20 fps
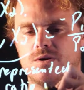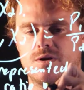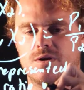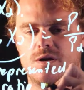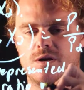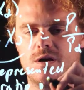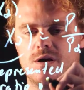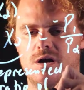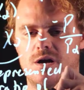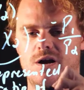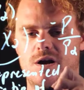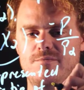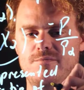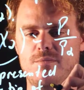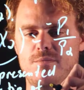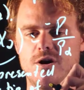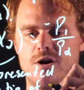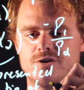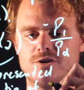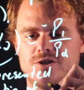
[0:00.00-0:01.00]
of
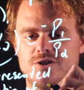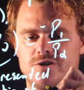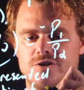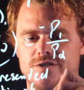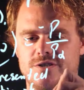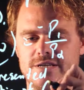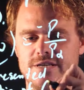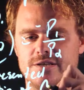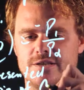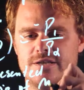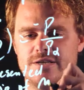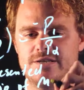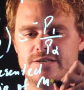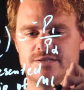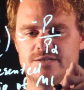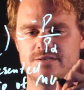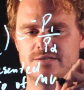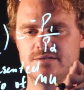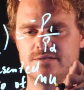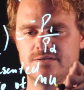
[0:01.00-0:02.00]
marginal utilities.
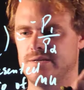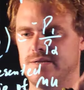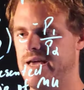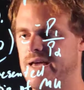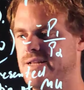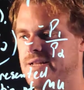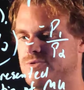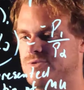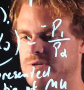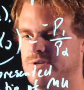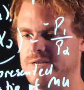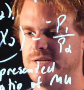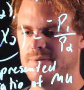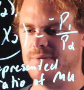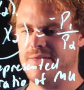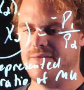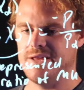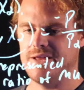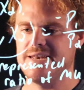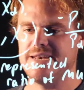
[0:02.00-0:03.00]
And it's really by the
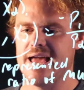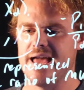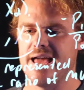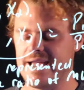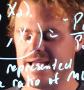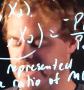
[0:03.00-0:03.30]
negative